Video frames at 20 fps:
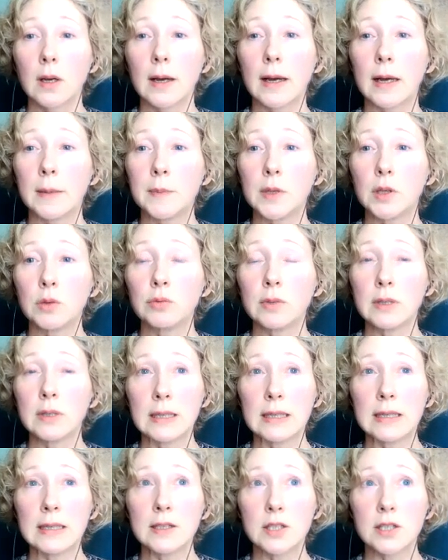Um, you
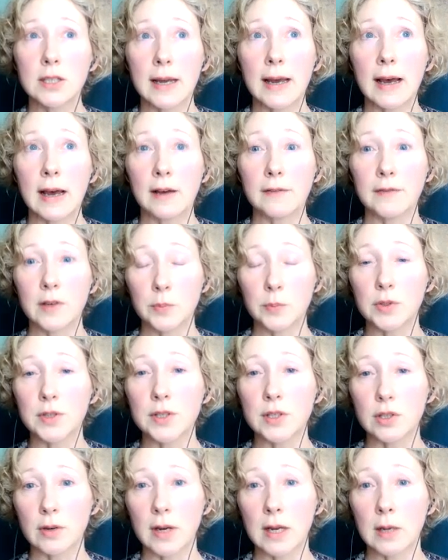need to have a
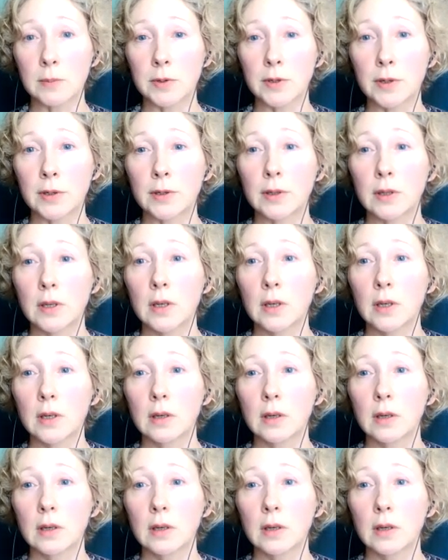prescriber